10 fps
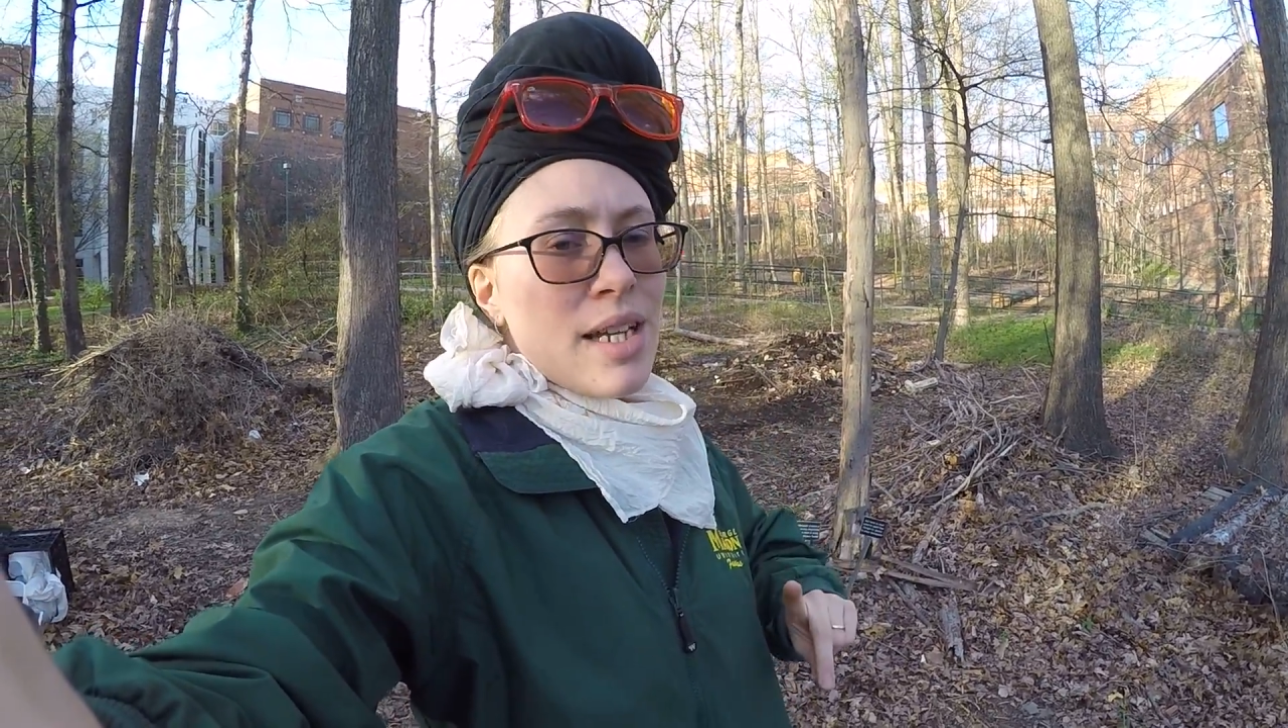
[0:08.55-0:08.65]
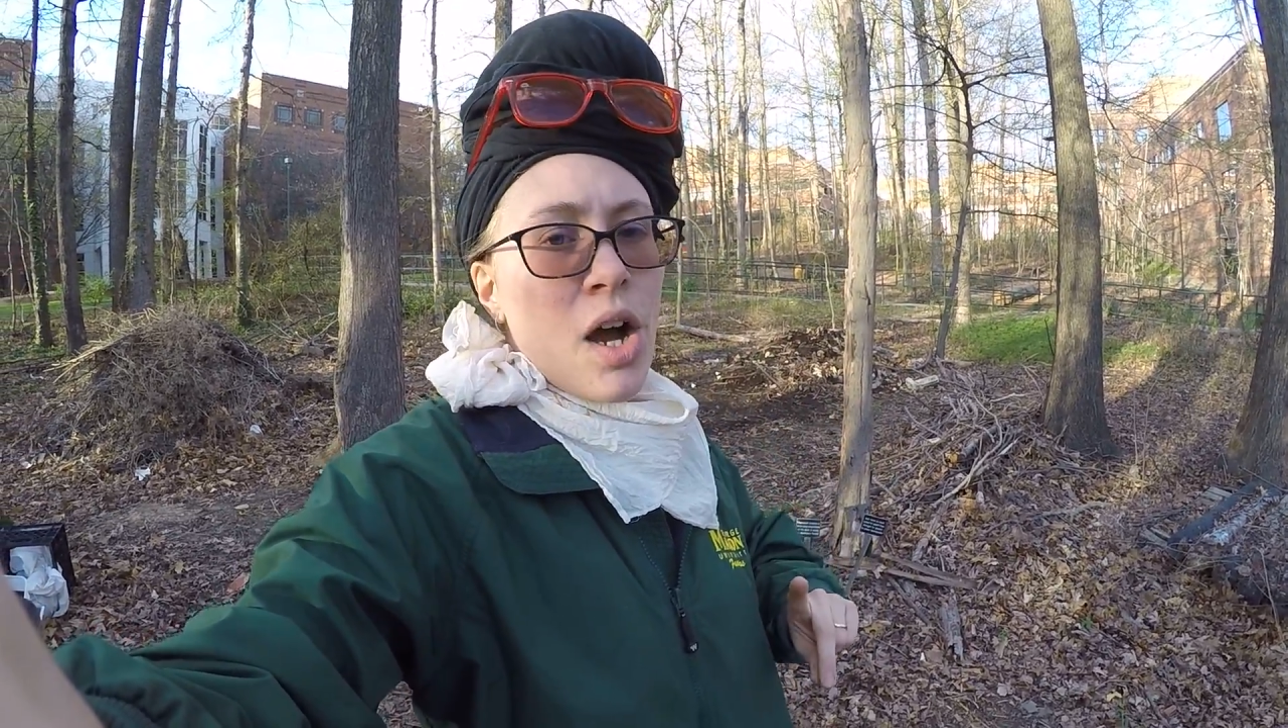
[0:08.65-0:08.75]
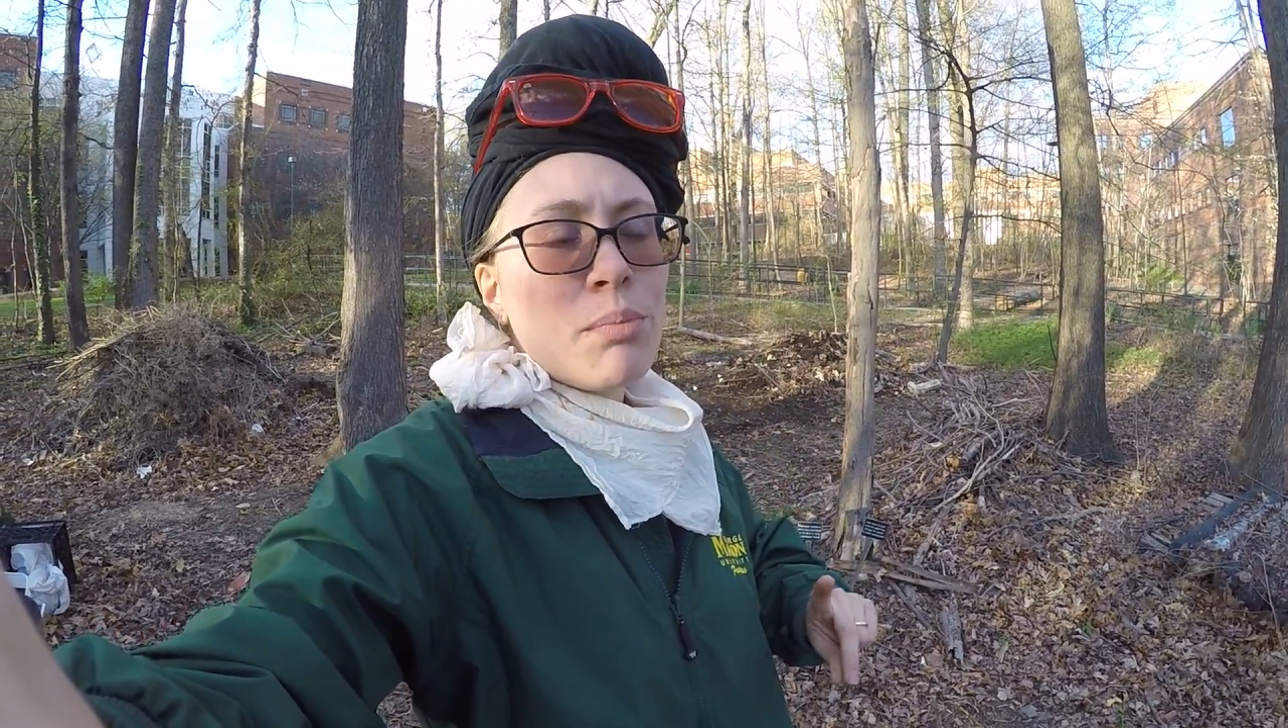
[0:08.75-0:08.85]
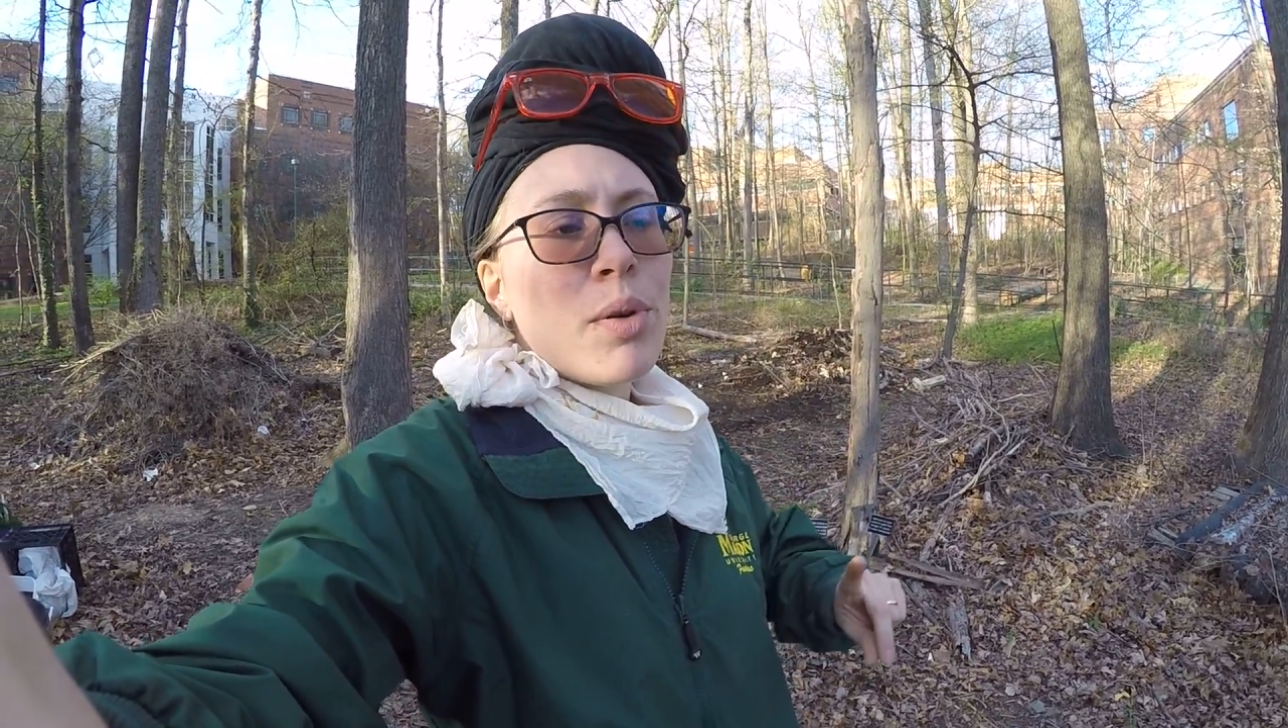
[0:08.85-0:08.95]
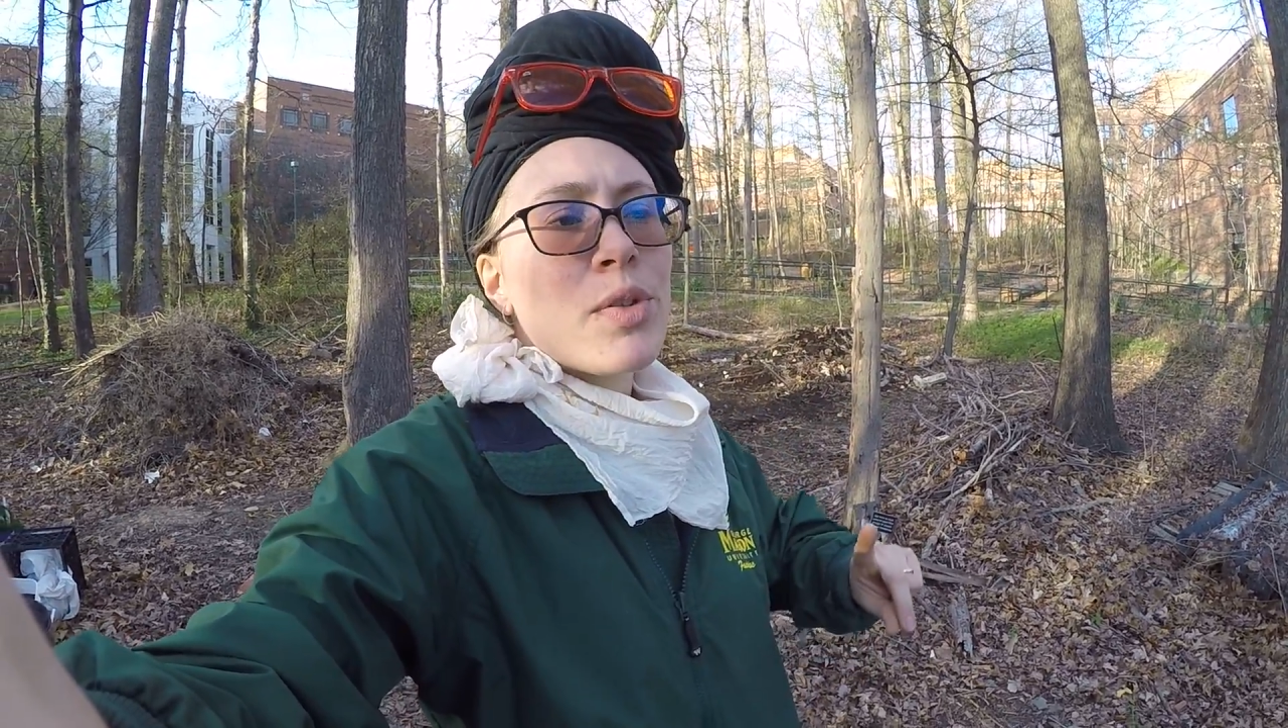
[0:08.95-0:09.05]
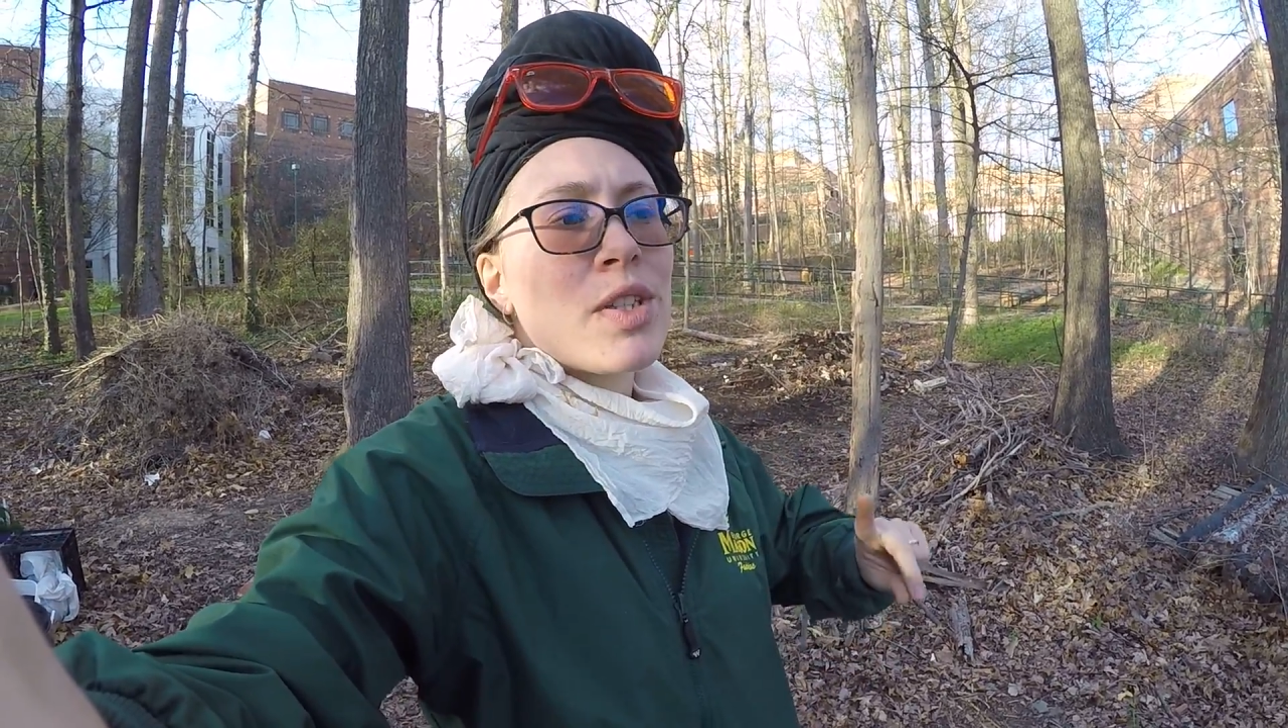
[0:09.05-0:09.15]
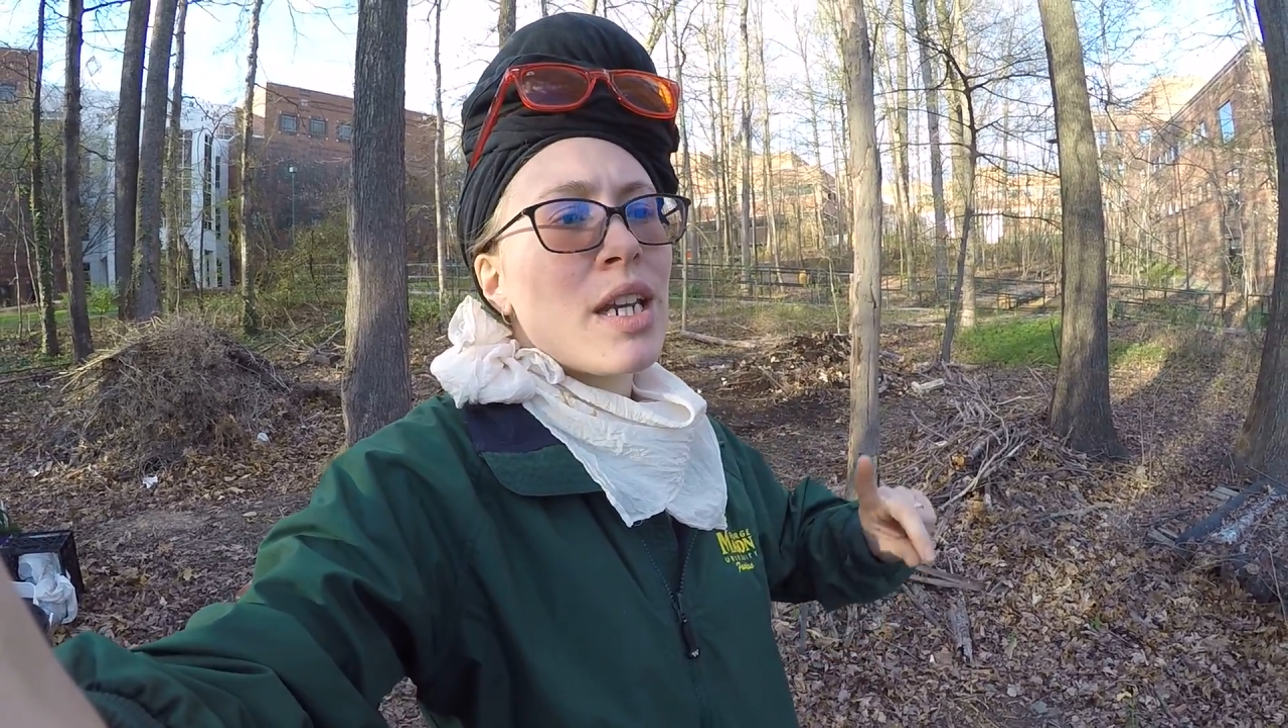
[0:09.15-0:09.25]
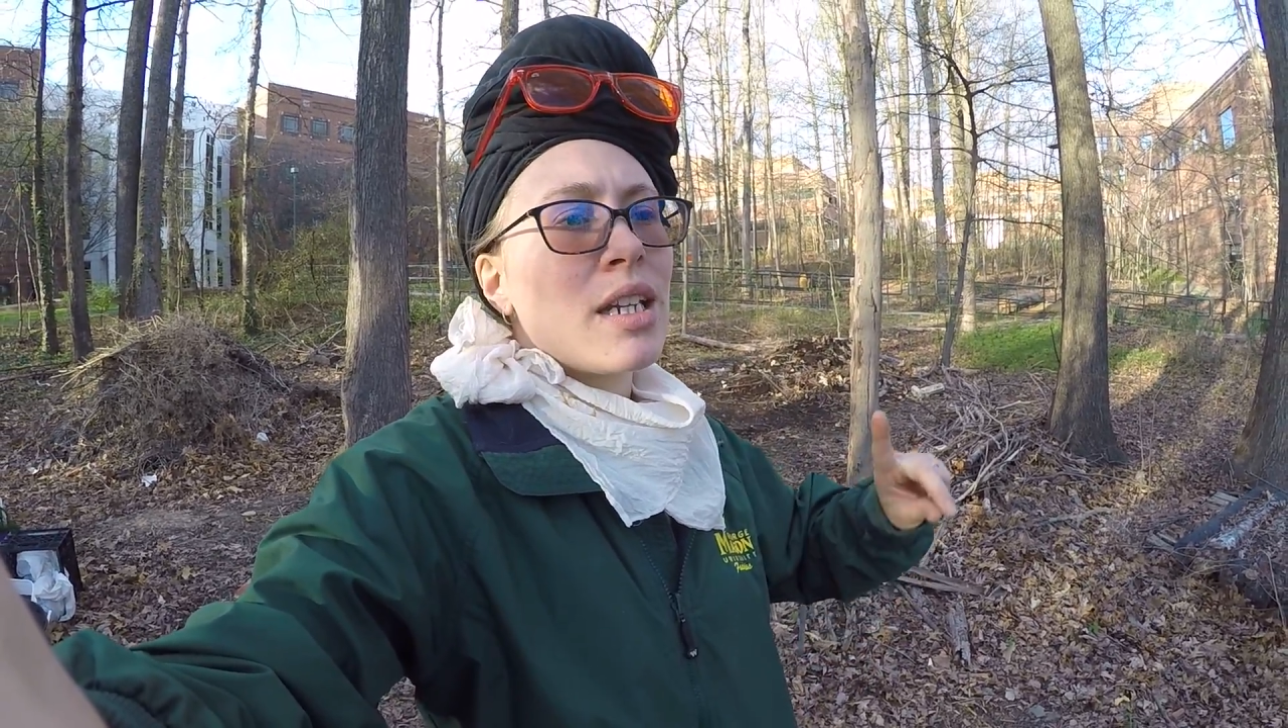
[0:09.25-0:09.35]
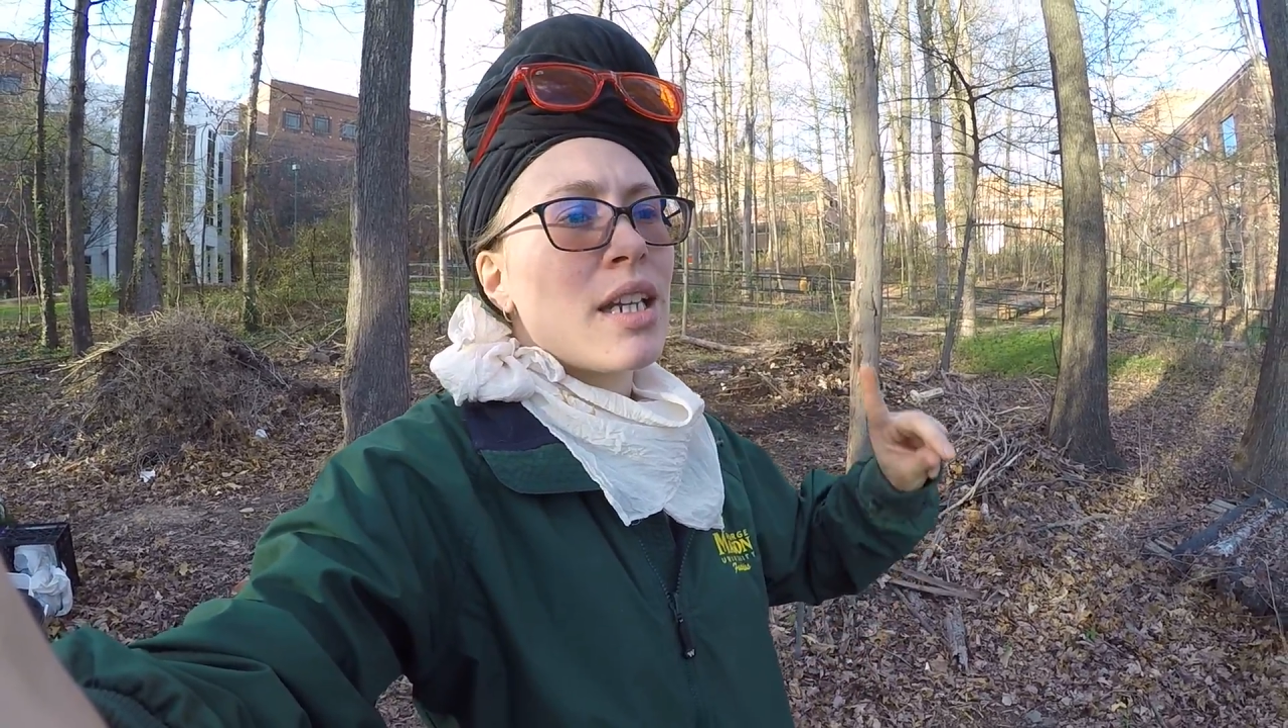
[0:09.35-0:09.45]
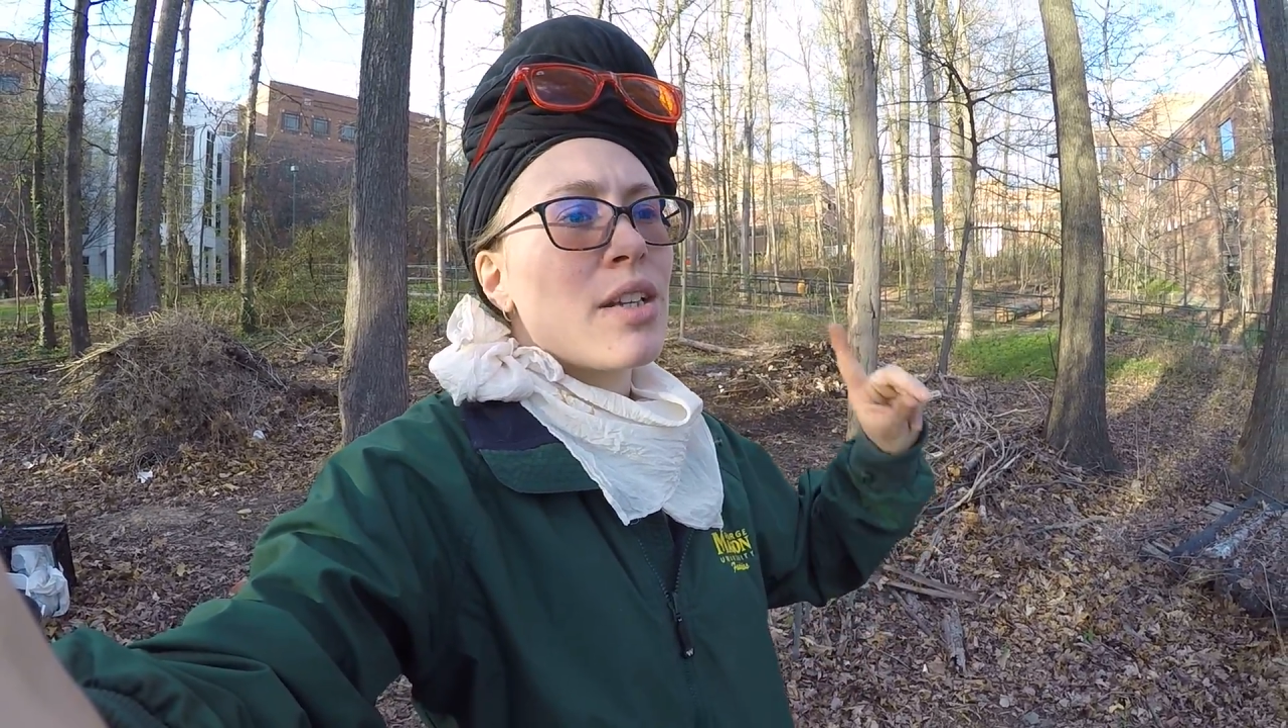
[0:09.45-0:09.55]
composting